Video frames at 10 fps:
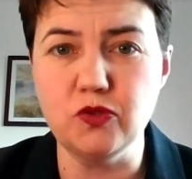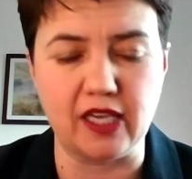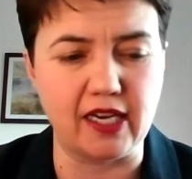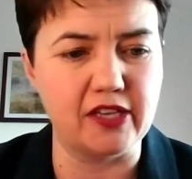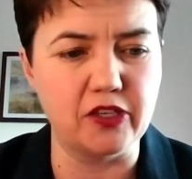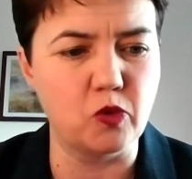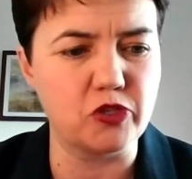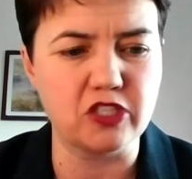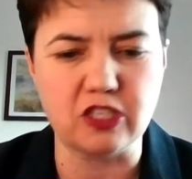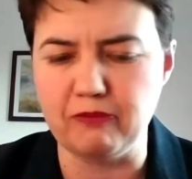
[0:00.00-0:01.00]
do that. And there
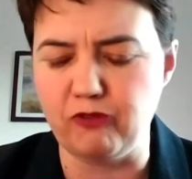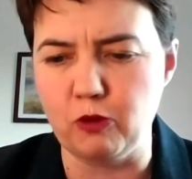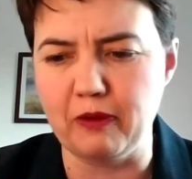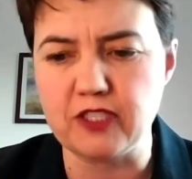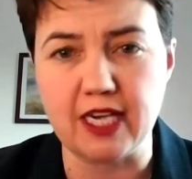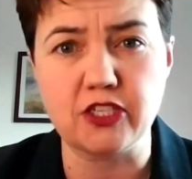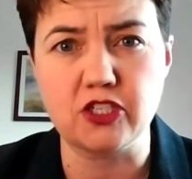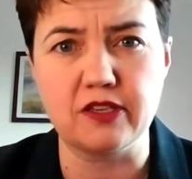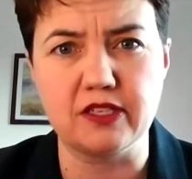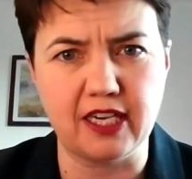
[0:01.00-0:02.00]
wasn't some form of
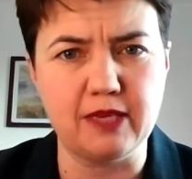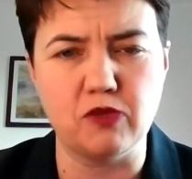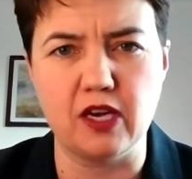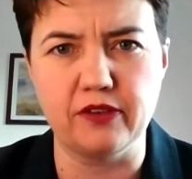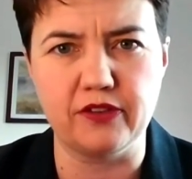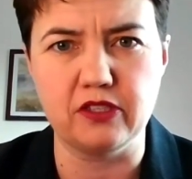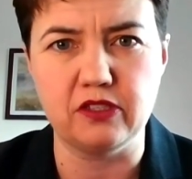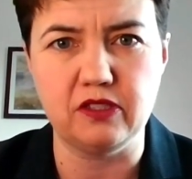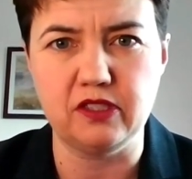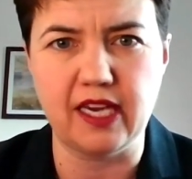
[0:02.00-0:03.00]
sanction at the time rather
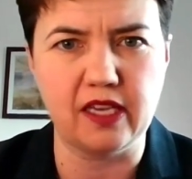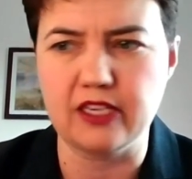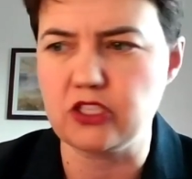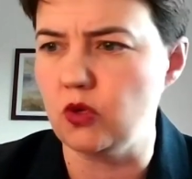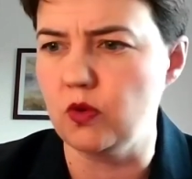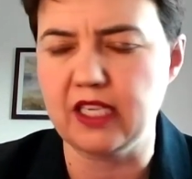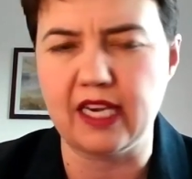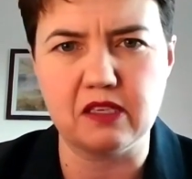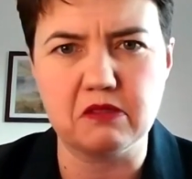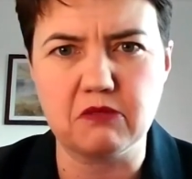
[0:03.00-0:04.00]
than, yeah, let's go and
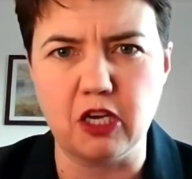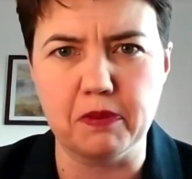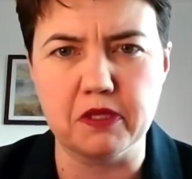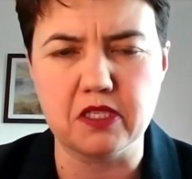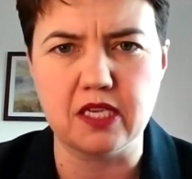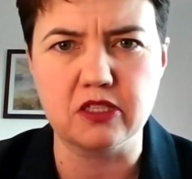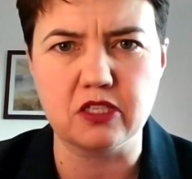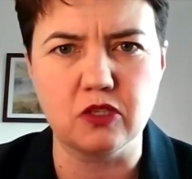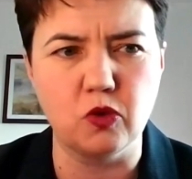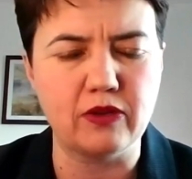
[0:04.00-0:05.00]
get a couple of
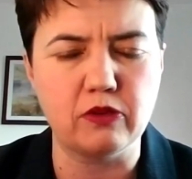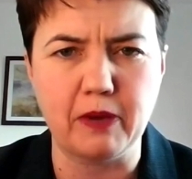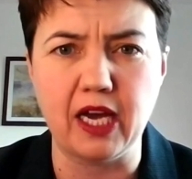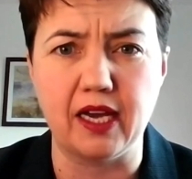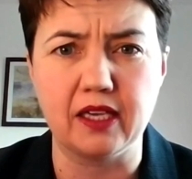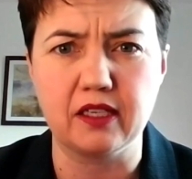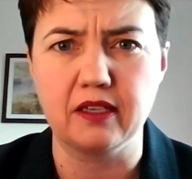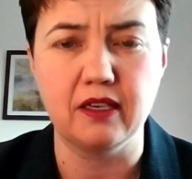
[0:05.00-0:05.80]
tins and go out the back.